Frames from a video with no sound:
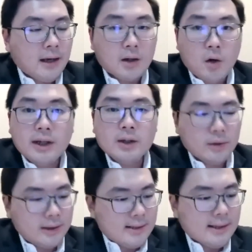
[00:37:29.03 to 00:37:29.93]
According
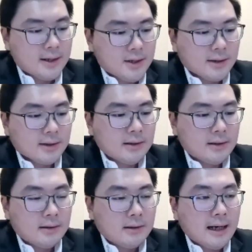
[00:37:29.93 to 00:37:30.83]
to this section,
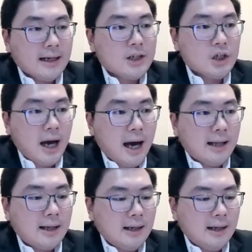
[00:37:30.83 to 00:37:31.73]
a
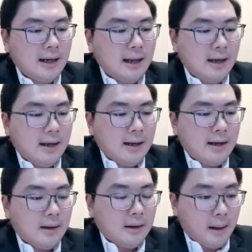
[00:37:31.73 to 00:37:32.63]
child
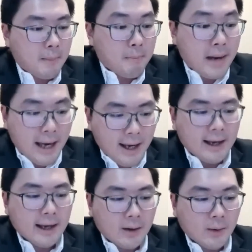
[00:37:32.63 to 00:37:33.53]

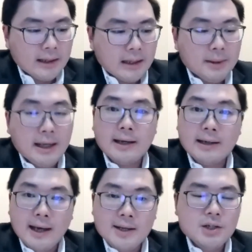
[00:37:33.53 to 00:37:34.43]
may only be
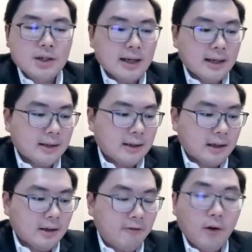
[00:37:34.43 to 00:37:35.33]
engaged
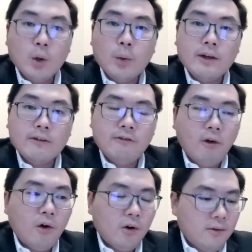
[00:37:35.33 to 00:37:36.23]
in the following
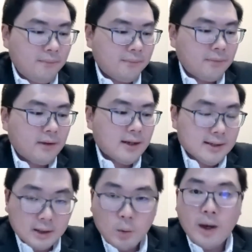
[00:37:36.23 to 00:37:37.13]
four
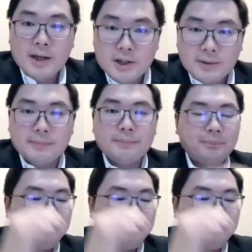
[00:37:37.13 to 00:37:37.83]
situations.